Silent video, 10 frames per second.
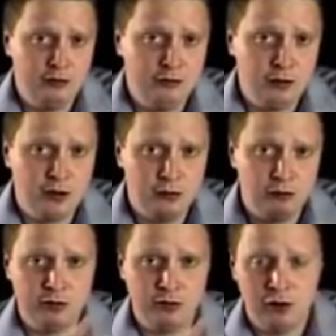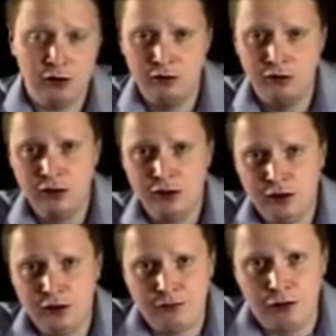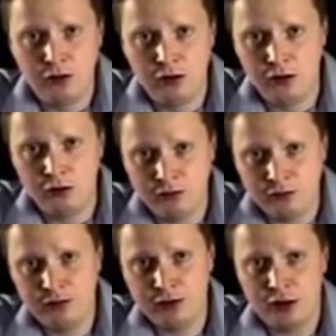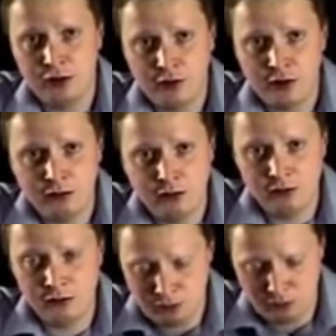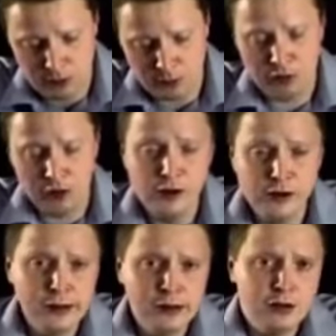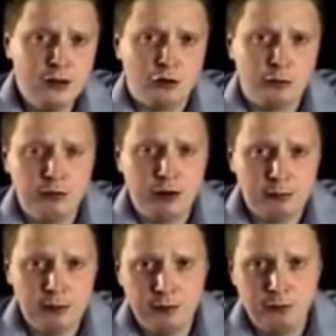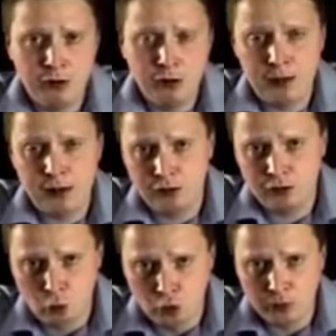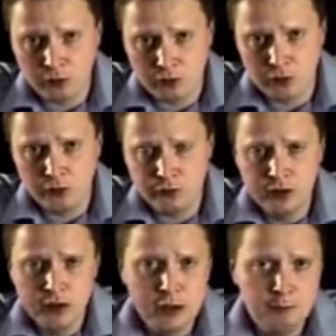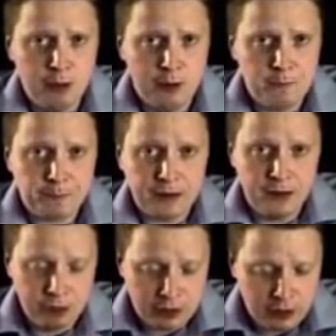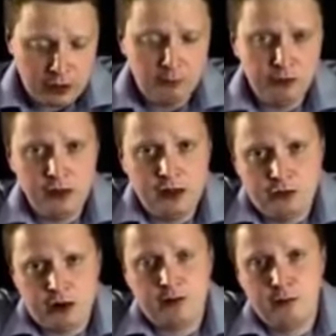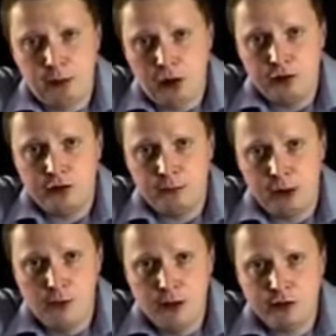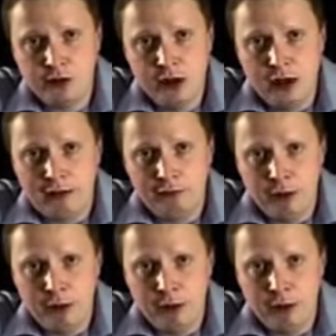do if you want to get your cigar and vodka and things like this out. It's up to you. Not to be recommended while you're playing in a tournament, of course. But we're going to come to the interactive parts in a moment. And